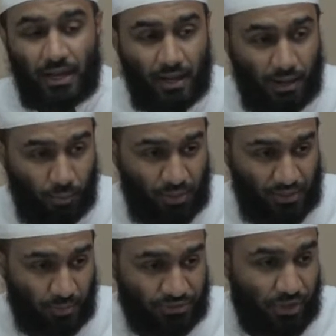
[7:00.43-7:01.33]

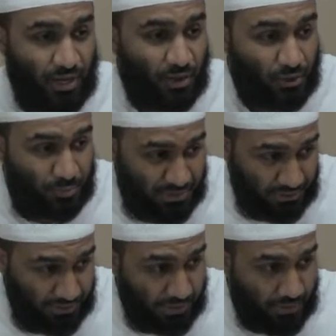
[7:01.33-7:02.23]
Talaq
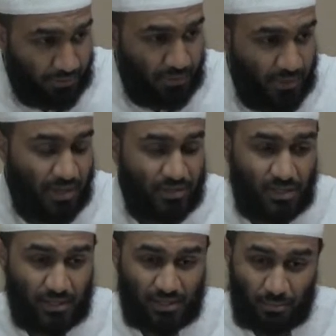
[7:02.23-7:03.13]
al-bid'i,
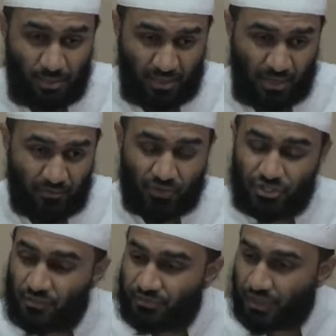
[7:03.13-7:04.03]
the bid'ah
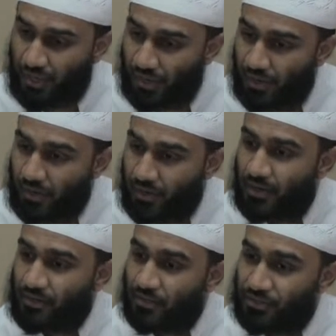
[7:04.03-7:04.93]
version of talaq,
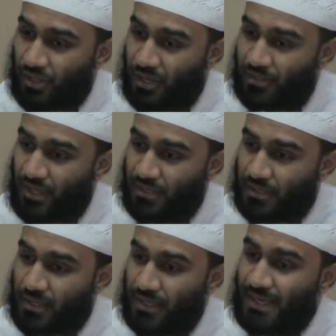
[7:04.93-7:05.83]
the talaq
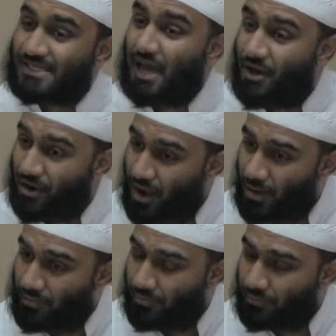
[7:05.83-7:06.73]
that is
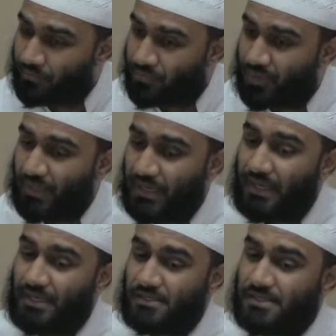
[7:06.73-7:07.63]
haram,
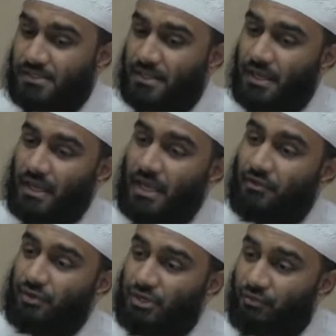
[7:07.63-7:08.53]
is
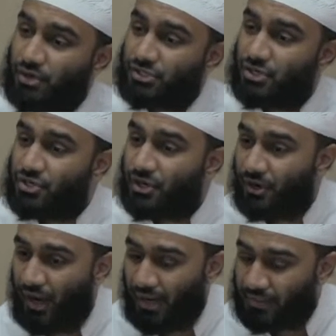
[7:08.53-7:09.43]
if you divorce her during
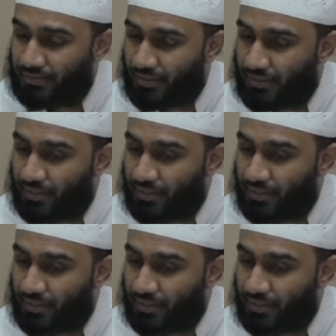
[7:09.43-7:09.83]
her hayd,